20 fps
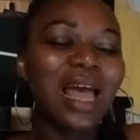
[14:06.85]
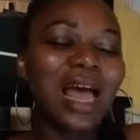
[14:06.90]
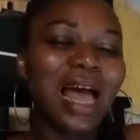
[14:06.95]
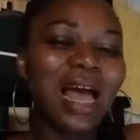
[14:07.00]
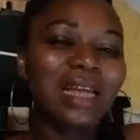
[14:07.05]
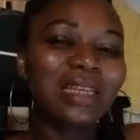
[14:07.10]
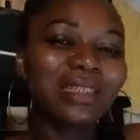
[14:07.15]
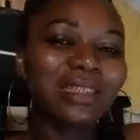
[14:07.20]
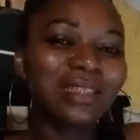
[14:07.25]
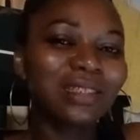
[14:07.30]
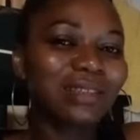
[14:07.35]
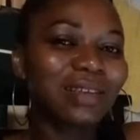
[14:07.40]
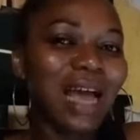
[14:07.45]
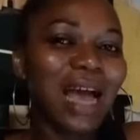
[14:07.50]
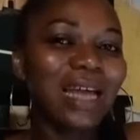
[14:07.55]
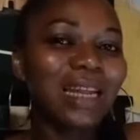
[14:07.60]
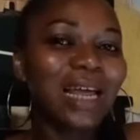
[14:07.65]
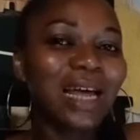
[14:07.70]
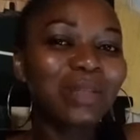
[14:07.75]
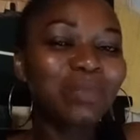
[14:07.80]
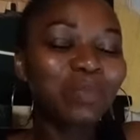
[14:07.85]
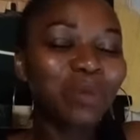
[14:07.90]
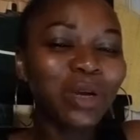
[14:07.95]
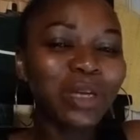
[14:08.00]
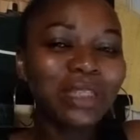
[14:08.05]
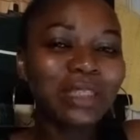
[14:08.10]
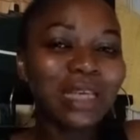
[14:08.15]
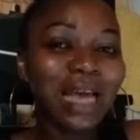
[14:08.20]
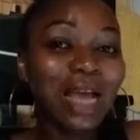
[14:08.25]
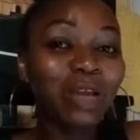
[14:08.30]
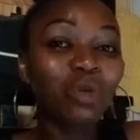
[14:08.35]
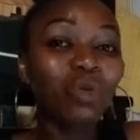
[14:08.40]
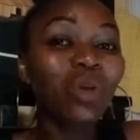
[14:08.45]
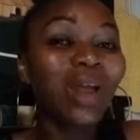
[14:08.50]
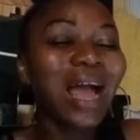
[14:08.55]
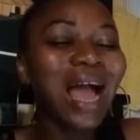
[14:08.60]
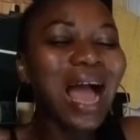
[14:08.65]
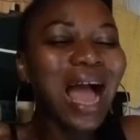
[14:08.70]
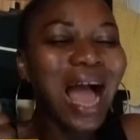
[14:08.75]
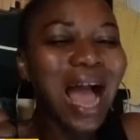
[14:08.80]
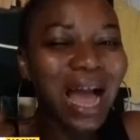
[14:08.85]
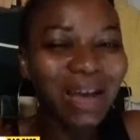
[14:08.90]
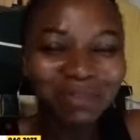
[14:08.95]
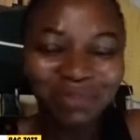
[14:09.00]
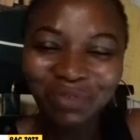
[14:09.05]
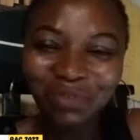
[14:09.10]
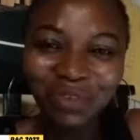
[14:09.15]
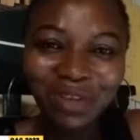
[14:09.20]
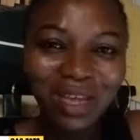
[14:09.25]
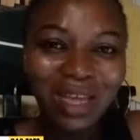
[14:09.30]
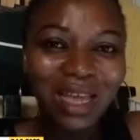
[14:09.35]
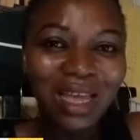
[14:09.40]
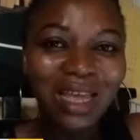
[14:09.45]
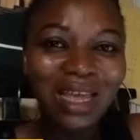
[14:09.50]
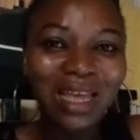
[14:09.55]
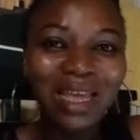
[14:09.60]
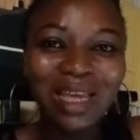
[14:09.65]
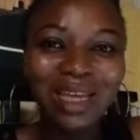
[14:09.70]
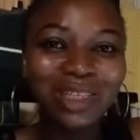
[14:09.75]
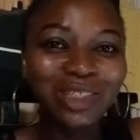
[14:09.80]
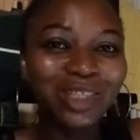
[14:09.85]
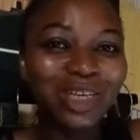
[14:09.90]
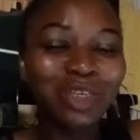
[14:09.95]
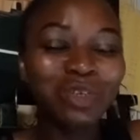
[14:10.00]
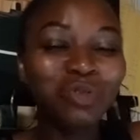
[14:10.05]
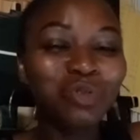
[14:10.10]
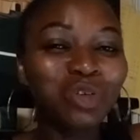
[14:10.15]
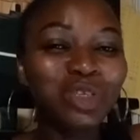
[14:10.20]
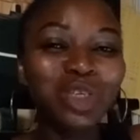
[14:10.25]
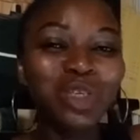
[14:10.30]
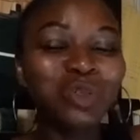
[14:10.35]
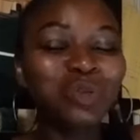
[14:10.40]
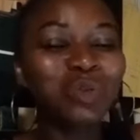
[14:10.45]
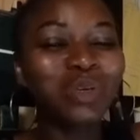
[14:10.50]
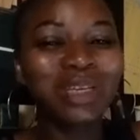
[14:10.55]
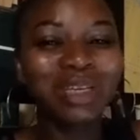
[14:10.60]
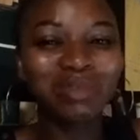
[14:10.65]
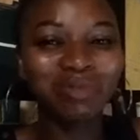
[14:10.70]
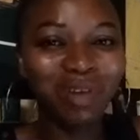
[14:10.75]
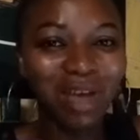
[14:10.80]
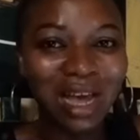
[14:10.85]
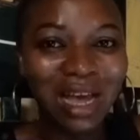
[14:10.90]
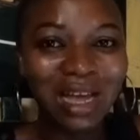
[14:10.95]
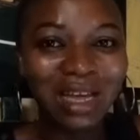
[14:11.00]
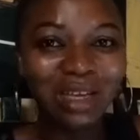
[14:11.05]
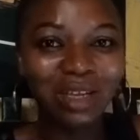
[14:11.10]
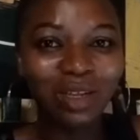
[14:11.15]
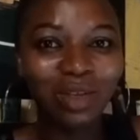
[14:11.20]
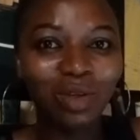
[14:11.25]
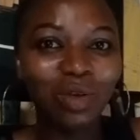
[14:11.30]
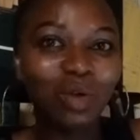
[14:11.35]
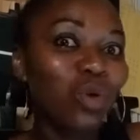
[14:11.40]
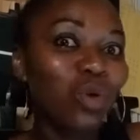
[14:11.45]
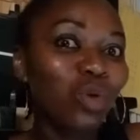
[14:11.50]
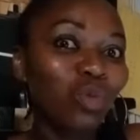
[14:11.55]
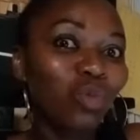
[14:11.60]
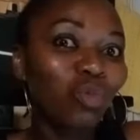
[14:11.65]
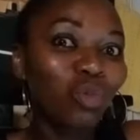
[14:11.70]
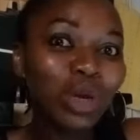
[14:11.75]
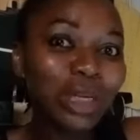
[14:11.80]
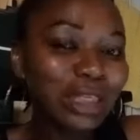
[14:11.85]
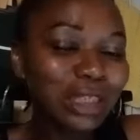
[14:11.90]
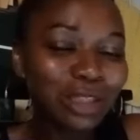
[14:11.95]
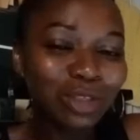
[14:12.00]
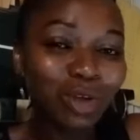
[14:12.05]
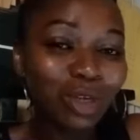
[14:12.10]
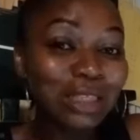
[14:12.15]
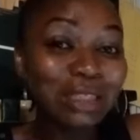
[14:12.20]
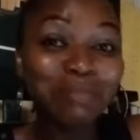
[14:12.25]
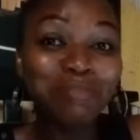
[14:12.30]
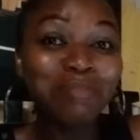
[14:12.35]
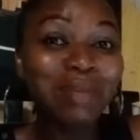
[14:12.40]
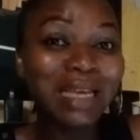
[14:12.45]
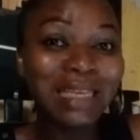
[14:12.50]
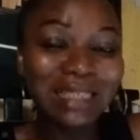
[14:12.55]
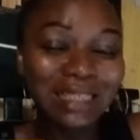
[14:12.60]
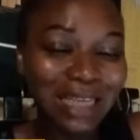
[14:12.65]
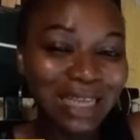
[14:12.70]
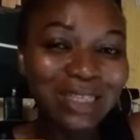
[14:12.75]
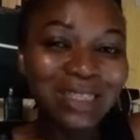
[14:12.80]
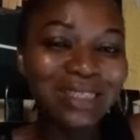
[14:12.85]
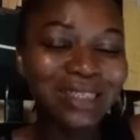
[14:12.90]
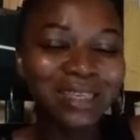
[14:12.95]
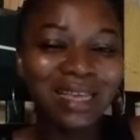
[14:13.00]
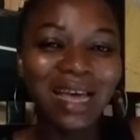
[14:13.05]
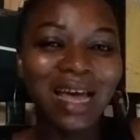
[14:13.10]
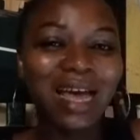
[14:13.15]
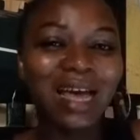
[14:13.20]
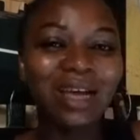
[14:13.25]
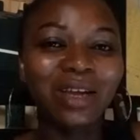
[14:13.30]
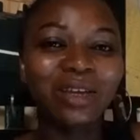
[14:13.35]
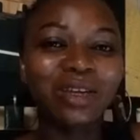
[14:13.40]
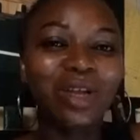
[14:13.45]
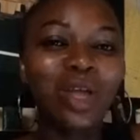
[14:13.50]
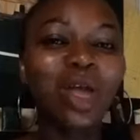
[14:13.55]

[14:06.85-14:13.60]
And at that point, I don't have a genuine reason to give her, which doesn't make sense to her.